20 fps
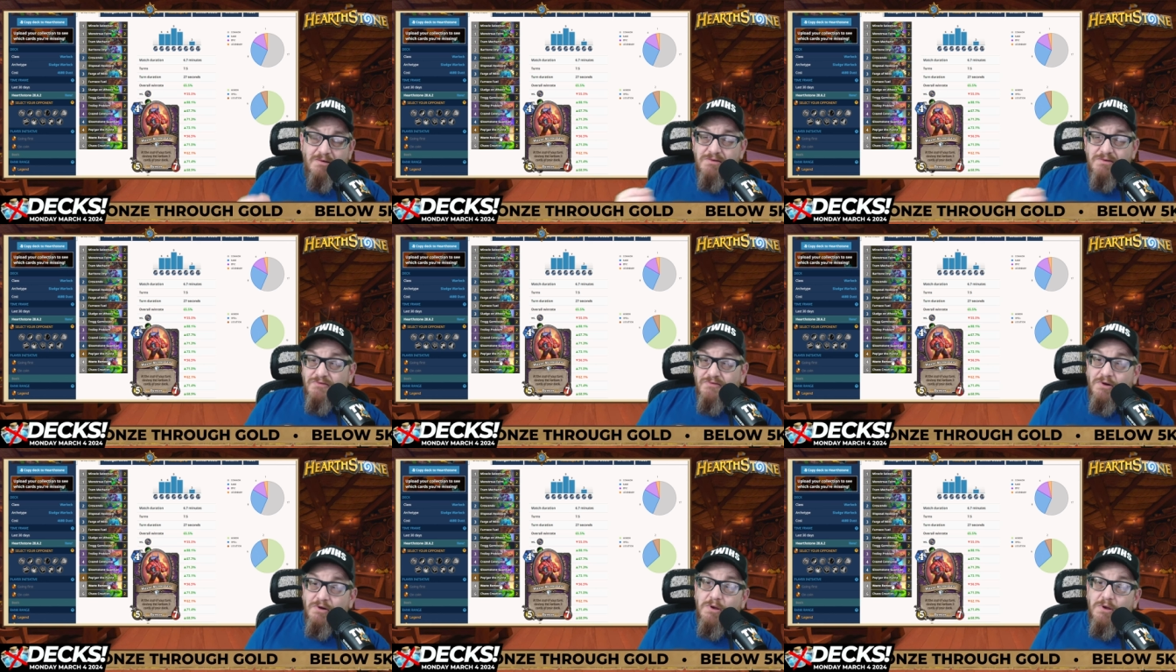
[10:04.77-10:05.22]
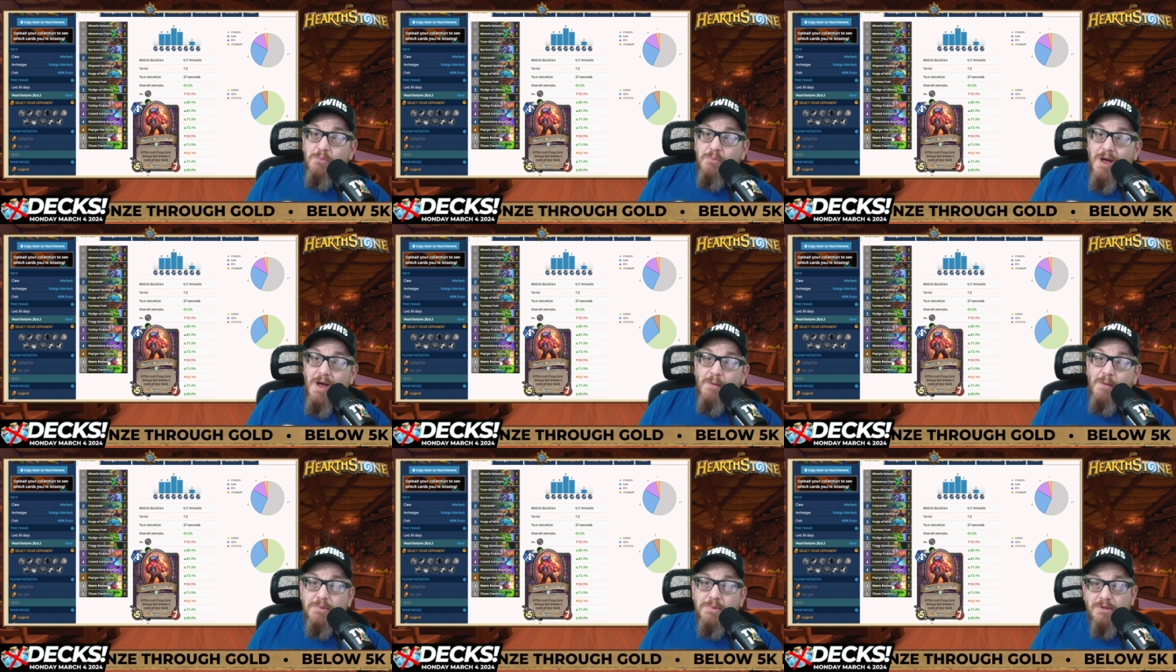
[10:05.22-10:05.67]
very
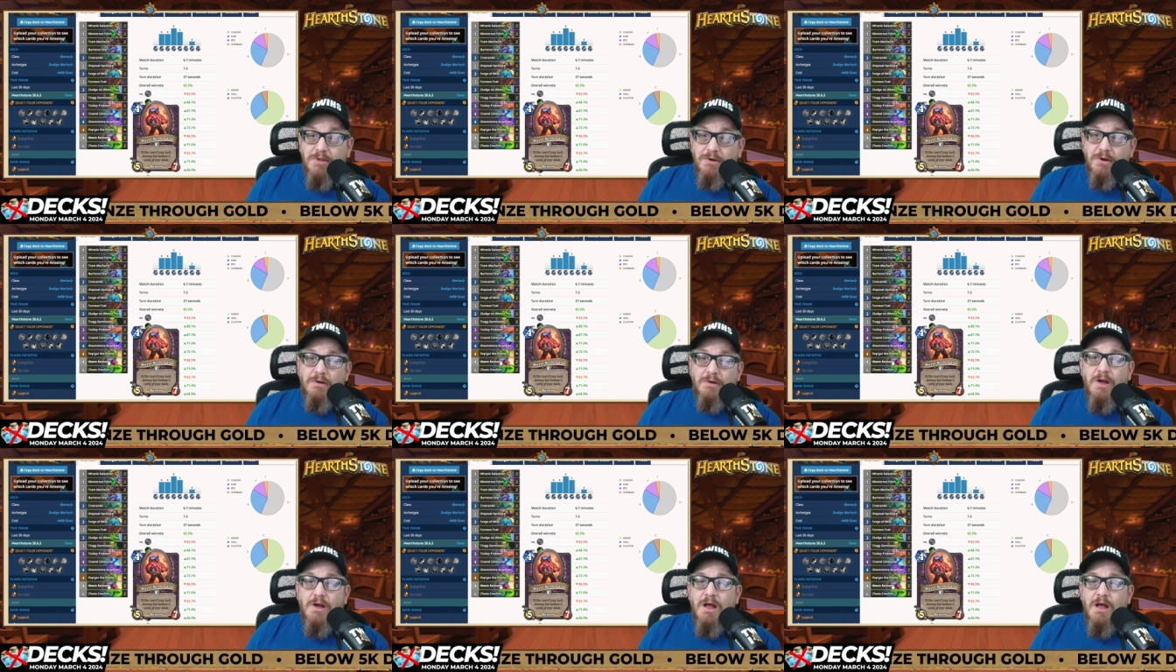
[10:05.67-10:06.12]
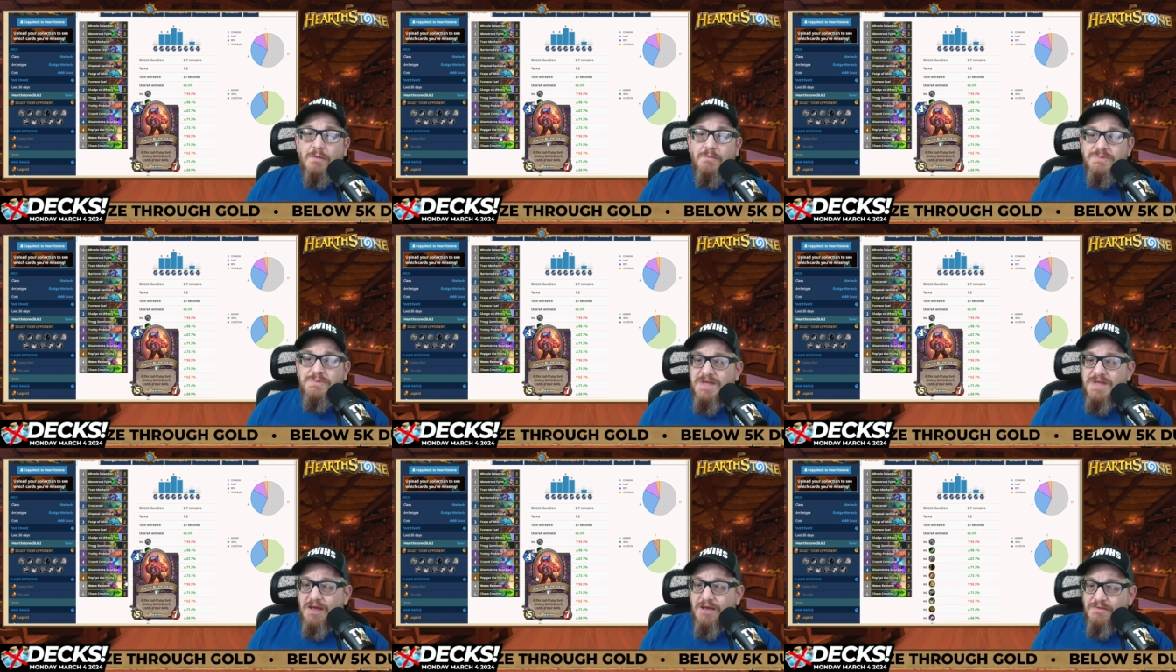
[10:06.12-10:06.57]
popular
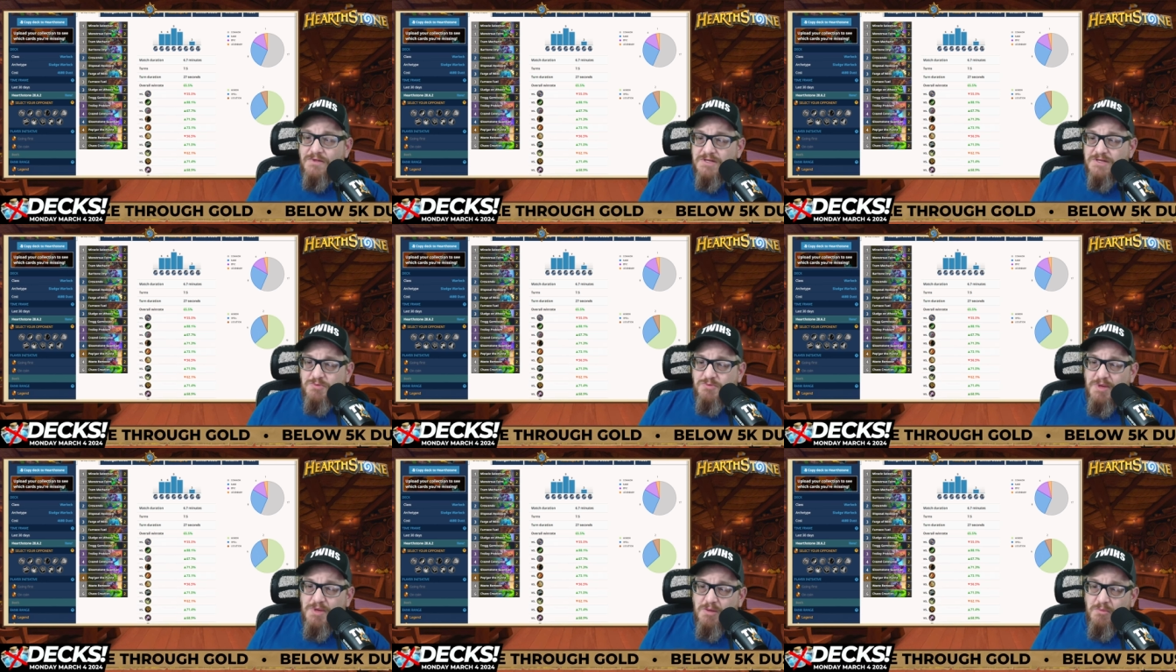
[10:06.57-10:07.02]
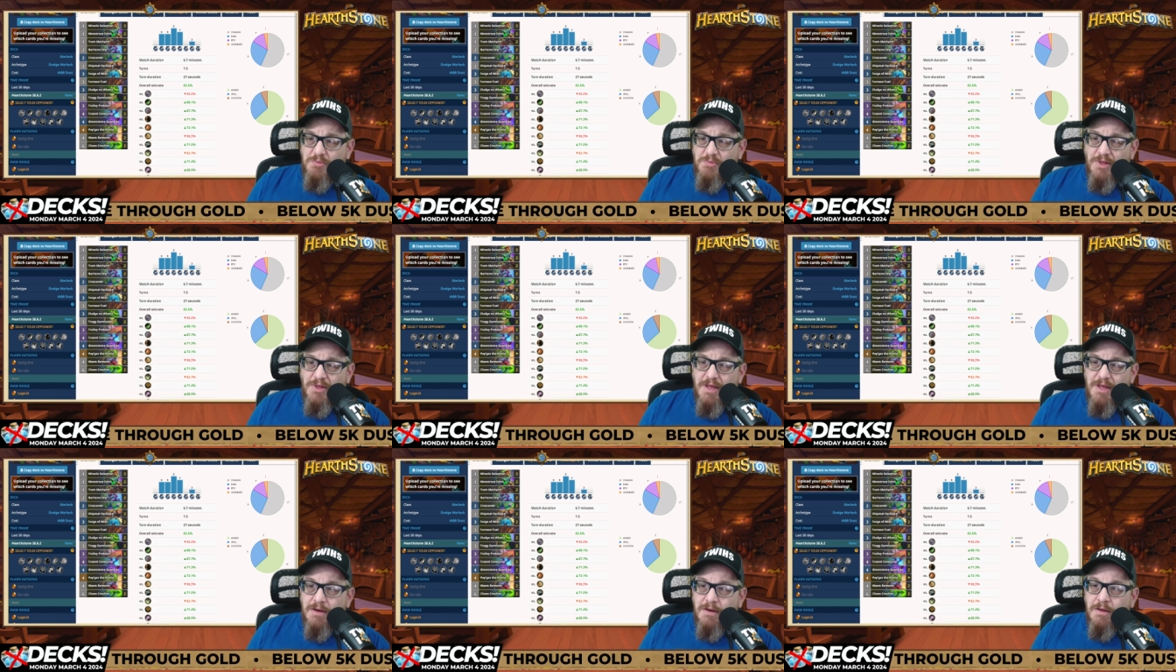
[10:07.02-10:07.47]
deck that's being
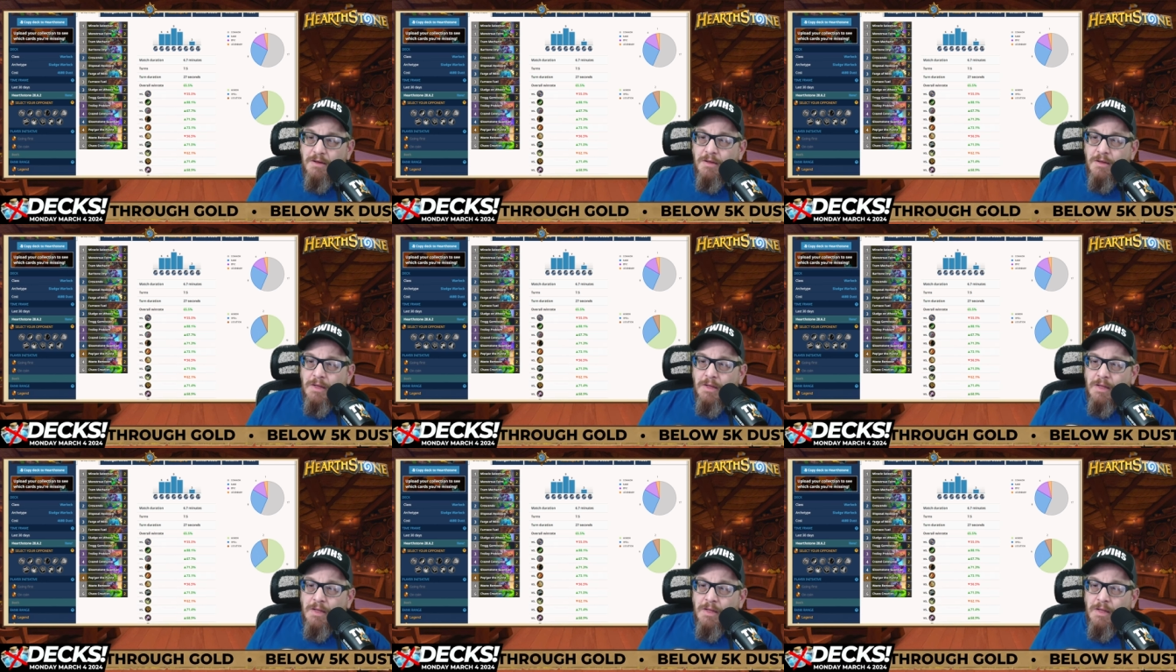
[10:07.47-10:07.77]
played.